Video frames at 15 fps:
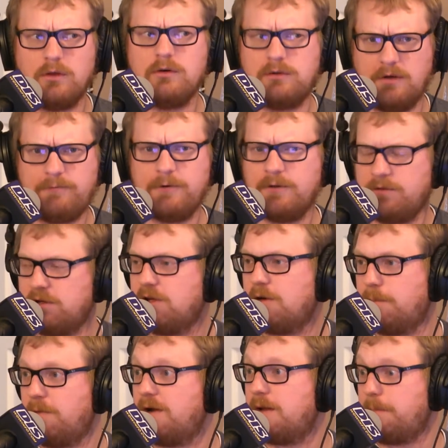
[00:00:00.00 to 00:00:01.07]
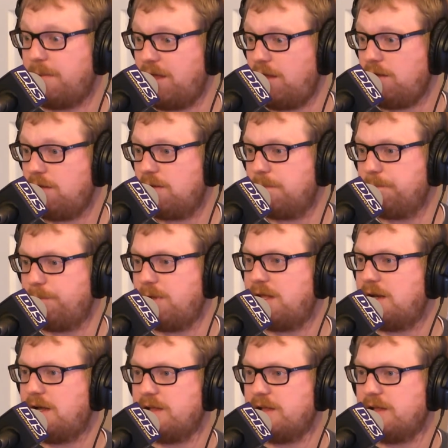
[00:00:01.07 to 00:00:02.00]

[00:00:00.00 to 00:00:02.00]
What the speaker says: definitely going to bring it back, but